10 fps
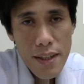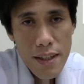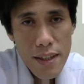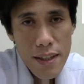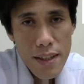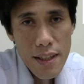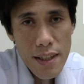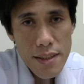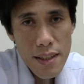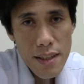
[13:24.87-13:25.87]
in the
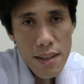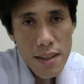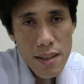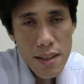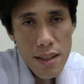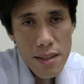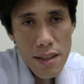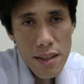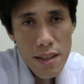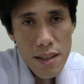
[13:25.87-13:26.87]
SID
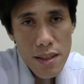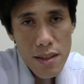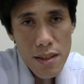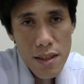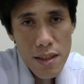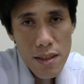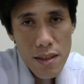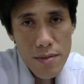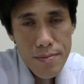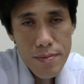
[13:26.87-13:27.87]
and the
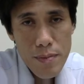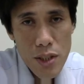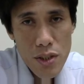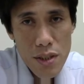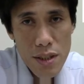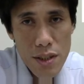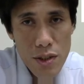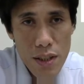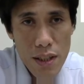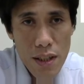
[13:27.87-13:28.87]
mission
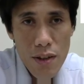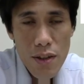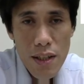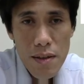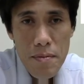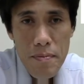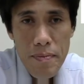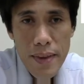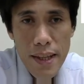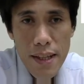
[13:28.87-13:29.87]
station in Angola,
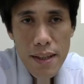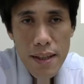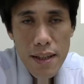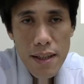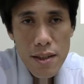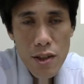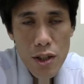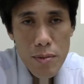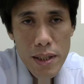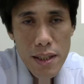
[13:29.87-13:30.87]

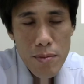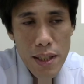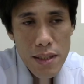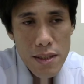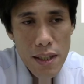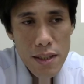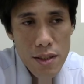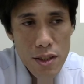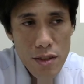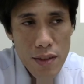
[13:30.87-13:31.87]
documented by
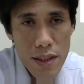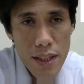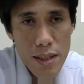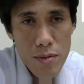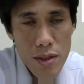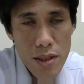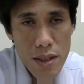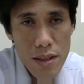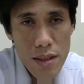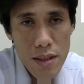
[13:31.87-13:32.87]
Signs of the Times
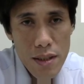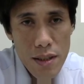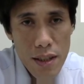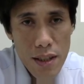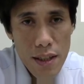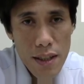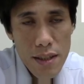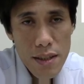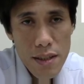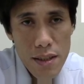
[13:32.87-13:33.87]
and the
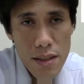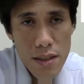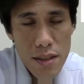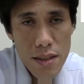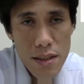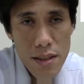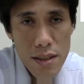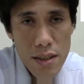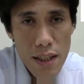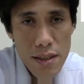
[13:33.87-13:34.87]

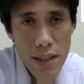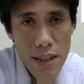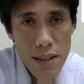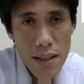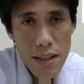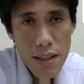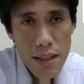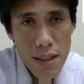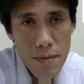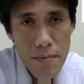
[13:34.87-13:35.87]
SID
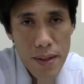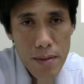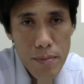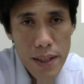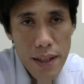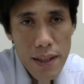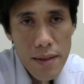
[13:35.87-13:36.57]
media.